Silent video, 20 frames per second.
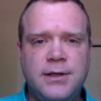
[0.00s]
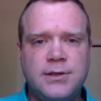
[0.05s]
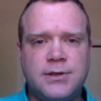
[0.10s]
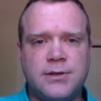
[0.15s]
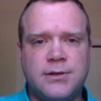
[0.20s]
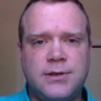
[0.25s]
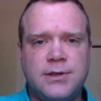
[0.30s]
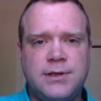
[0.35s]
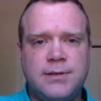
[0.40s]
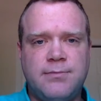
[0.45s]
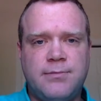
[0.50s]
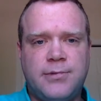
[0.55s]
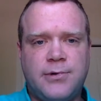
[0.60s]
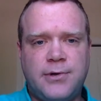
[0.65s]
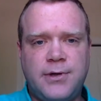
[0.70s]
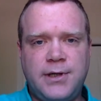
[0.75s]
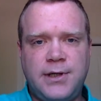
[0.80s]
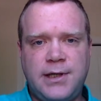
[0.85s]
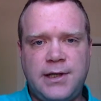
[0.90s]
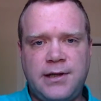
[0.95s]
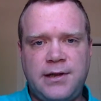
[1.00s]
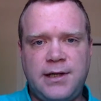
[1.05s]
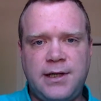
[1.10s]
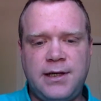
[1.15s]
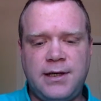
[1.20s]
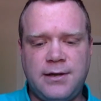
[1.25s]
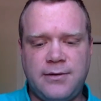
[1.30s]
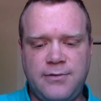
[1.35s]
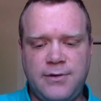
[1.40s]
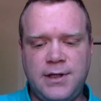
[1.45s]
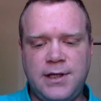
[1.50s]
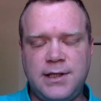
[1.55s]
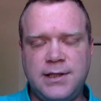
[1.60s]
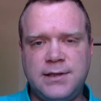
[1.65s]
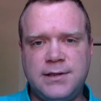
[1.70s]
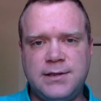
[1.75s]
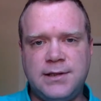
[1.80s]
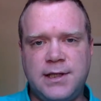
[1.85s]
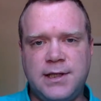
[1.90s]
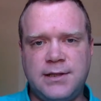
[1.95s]
So it's important to think of
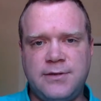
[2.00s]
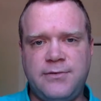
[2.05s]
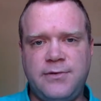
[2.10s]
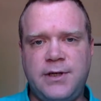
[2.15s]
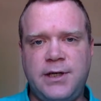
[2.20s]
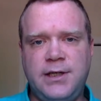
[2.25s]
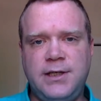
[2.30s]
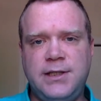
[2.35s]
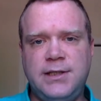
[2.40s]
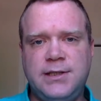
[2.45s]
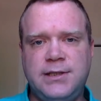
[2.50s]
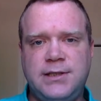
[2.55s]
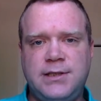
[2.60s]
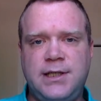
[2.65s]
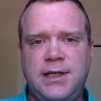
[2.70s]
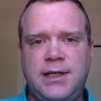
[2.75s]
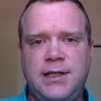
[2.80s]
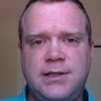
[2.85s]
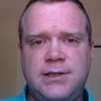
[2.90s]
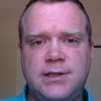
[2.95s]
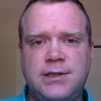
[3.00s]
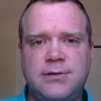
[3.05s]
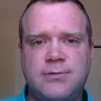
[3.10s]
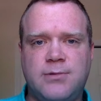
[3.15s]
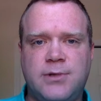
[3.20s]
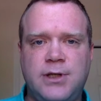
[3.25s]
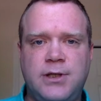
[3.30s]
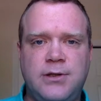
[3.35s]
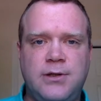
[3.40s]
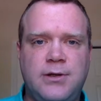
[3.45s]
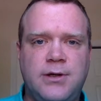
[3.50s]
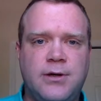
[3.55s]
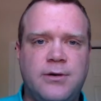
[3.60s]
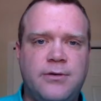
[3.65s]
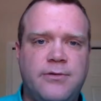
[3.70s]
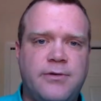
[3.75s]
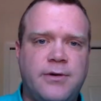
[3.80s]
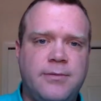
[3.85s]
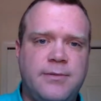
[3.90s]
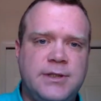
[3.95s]
these as various stages where you
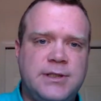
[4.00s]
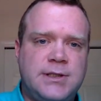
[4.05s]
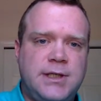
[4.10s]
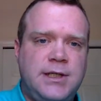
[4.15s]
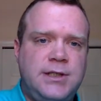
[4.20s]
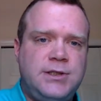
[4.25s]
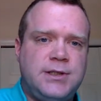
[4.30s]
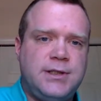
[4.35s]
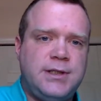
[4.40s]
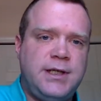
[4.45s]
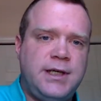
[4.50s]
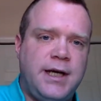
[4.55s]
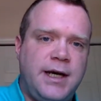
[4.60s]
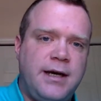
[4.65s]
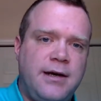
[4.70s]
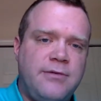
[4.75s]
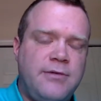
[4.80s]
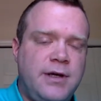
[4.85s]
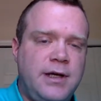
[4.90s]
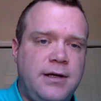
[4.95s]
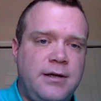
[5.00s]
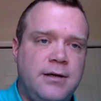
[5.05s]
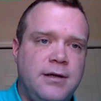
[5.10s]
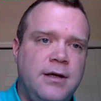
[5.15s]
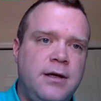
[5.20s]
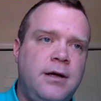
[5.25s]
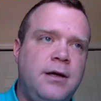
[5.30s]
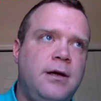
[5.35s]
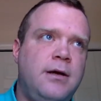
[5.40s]
go from essentially having